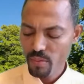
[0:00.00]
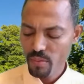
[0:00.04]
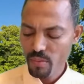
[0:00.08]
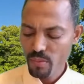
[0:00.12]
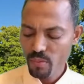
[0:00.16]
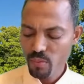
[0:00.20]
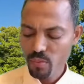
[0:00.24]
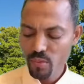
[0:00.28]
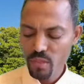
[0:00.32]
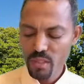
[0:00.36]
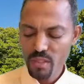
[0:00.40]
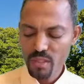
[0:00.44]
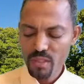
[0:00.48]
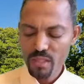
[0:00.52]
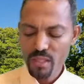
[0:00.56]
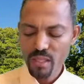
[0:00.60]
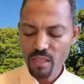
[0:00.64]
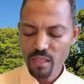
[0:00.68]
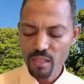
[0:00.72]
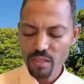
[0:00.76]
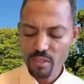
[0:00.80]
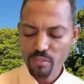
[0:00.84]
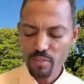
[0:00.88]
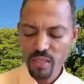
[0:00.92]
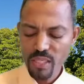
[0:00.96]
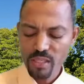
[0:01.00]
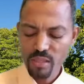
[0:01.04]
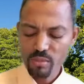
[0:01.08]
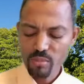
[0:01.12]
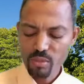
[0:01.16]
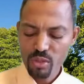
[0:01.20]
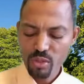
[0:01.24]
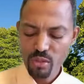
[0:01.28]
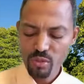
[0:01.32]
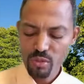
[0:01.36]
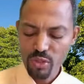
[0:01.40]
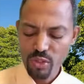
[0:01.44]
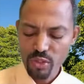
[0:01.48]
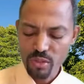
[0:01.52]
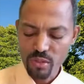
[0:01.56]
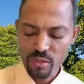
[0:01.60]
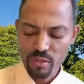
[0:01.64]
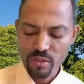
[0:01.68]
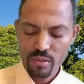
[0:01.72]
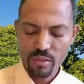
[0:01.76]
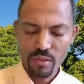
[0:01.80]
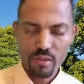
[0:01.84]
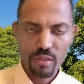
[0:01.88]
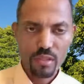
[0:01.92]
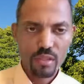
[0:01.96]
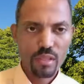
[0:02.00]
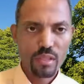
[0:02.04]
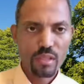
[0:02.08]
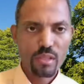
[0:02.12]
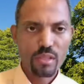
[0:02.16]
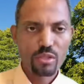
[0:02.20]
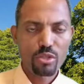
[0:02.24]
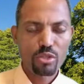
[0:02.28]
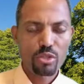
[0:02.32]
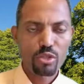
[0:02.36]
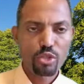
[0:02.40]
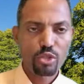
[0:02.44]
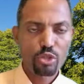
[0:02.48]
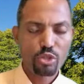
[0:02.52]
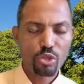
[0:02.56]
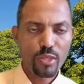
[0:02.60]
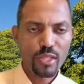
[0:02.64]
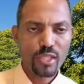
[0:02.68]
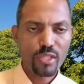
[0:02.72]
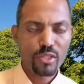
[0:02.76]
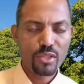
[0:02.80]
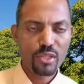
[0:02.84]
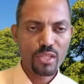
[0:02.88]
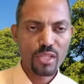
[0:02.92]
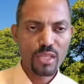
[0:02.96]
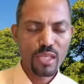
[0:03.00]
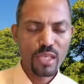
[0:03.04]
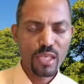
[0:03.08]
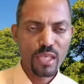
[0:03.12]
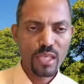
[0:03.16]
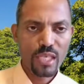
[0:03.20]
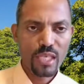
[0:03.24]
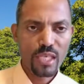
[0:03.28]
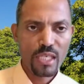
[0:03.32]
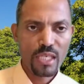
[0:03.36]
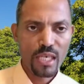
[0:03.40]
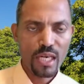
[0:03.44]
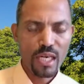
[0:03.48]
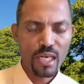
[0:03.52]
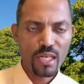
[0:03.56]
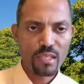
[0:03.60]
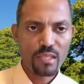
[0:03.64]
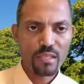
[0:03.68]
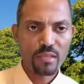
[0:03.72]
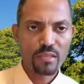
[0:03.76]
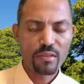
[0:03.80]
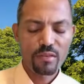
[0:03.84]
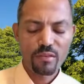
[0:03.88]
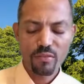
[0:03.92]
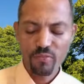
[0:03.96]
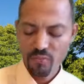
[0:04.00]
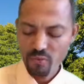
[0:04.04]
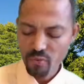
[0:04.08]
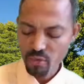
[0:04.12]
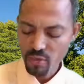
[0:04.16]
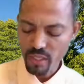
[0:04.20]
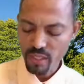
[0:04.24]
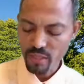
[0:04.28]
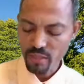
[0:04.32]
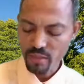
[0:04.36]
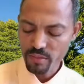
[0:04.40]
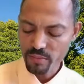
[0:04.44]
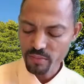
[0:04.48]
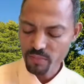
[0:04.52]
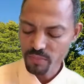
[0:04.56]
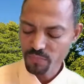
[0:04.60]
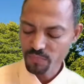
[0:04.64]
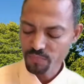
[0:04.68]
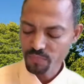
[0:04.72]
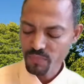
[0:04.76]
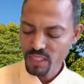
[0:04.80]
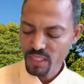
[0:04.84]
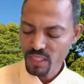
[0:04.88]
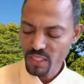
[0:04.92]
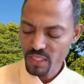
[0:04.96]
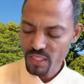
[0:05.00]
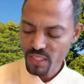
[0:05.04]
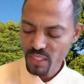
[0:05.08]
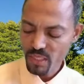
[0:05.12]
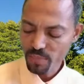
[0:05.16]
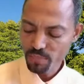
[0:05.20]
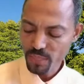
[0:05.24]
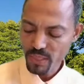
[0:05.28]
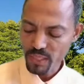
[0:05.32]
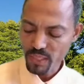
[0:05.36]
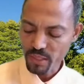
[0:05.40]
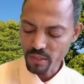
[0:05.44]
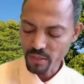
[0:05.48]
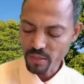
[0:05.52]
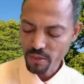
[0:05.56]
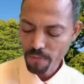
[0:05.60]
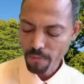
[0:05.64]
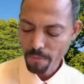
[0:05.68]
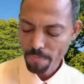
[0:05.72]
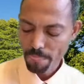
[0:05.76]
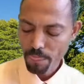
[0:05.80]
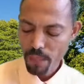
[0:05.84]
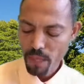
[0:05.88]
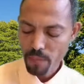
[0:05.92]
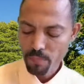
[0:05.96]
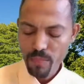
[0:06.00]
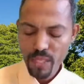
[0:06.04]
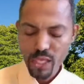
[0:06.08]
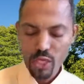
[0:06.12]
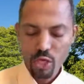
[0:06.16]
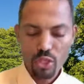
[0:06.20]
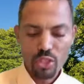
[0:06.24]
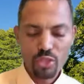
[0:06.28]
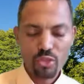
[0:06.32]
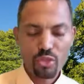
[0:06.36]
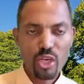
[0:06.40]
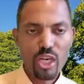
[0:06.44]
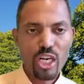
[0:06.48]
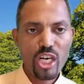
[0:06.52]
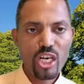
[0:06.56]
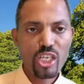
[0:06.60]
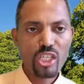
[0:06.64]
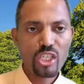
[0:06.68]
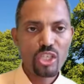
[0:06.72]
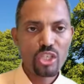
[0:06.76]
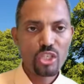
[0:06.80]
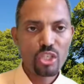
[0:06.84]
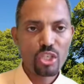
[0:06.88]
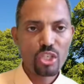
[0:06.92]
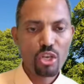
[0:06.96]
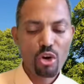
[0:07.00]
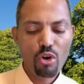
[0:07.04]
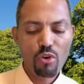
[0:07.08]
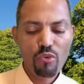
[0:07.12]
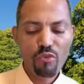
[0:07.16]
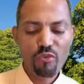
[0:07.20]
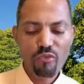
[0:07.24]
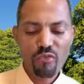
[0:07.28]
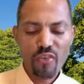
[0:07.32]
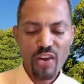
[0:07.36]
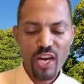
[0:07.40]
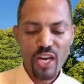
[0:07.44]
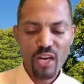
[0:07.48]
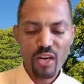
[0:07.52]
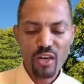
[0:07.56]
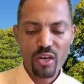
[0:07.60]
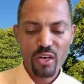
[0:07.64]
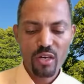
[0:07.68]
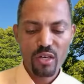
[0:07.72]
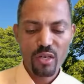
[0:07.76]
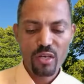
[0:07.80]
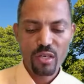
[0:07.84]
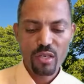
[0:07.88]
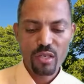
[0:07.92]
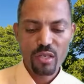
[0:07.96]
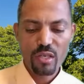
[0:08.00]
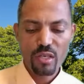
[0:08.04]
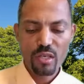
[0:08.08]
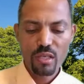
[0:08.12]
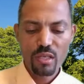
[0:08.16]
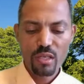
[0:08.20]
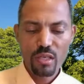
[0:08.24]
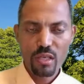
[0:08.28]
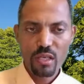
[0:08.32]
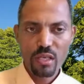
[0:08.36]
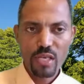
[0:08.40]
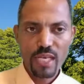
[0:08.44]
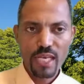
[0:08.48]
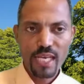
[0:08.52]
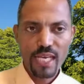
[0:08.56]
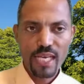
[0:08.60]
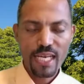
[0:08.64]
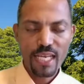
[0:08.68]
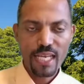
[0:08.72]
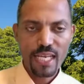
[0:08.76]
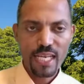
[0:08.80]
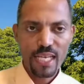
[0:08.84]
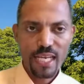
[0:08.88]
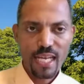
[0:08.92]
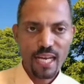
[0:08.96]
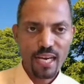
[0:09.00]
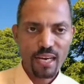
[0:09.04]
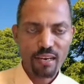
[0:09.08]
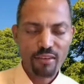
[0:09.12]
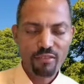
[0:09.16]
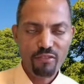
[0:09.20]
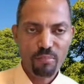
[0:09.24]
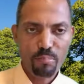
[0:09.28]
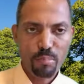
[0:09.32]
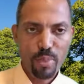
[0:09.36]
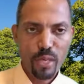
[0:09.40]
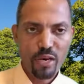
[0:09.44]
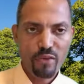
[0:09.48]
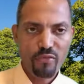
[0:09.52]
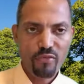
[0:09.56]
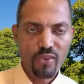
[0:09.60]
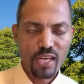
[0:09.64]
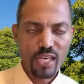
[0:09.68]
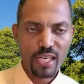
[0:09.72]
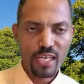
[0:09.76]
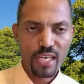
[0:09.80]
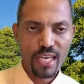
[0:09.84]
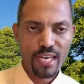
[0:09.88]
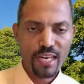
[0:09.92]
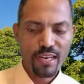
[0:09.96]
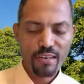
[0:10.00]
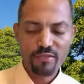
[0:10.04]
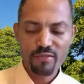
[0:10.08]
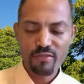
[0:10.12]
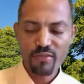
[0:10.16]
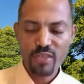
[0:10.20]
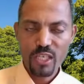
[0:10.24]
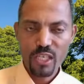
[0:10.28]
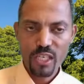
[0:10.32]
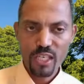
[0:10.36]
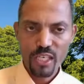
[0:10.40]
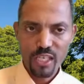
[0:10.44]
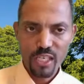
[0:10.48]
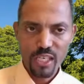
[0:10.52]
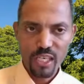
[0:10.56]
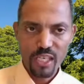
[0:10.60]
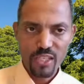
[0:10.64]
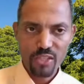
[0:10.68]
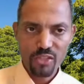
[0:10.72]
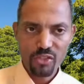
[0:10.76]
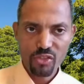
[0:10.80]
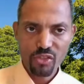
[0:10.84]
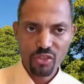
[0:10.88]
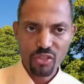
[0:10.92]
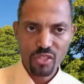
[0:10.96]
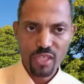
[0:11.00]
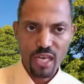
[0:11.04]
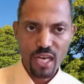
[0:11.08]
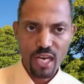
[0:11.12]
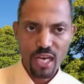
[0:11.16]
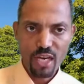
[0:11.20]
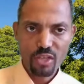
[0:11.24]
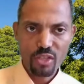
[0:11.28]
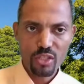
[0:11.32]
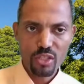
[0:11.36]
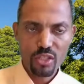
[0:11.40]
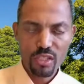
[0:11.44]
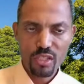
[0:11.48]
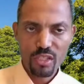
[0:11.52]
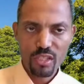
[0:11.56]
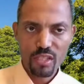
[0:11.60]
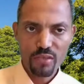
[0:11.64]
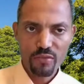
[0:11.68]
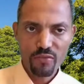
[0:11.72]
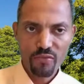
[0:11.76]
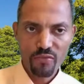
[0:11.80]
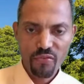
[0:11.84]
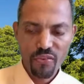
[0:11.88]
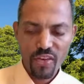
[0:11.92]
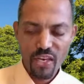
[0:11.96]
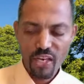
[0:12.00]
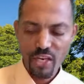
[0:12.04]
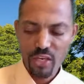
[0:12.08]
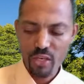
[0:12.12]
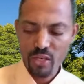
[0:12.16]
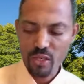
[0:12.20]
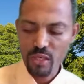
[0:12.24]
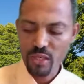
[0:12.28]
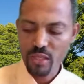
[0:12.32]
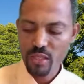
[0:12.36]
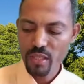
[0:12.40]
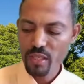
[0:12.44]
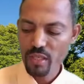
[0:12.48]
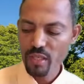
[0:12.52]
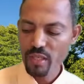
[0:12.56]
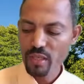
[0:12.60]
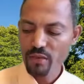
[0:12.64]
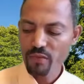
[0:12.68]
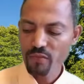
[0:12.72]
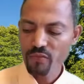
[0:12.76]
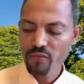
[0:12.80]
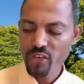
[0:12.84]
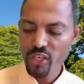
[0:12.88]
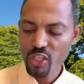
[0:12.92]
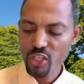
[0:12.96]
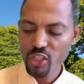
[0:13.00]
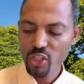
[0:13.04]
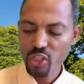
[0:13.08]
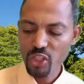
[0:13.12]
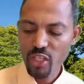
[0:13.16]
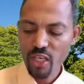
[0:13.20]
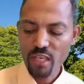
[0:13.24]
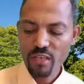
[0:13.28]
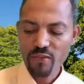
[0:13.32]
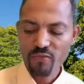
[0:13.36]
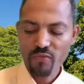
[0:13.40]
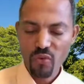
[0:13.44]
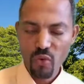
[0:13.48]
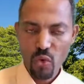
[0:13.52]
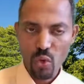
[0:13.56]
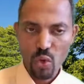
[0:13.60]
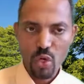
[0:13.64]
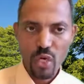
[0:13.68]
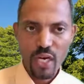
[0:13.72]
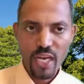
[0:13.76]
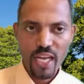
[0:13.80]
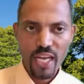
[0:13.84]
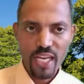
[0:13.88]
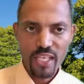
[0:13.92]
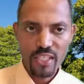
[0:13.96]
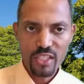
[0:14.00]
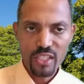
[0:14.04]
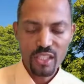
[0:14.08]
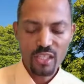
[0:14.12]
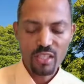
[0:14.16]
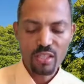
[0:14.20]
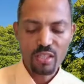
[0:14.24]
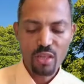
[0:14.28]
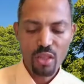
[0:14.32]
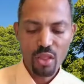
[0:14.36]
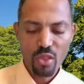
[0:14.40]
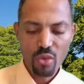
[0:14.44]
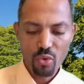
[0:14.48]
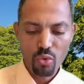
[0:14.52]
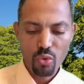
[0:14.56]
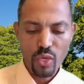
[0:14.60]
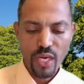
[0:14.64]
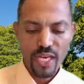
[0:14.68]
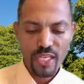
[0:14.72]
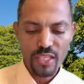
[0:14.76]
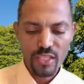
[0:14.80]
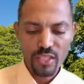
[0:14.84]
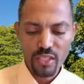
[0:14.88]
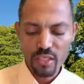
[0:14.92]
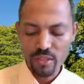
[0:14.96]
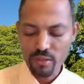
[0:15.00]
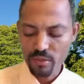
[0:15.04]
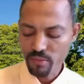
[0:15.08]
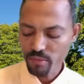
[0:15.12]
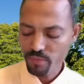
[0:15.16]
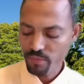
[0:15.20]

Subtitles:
What is the ultimate solution? To trust in God fully, deeply, because there is no fear in love. Perfect love casts out fear. 1 John 4:18 through 19.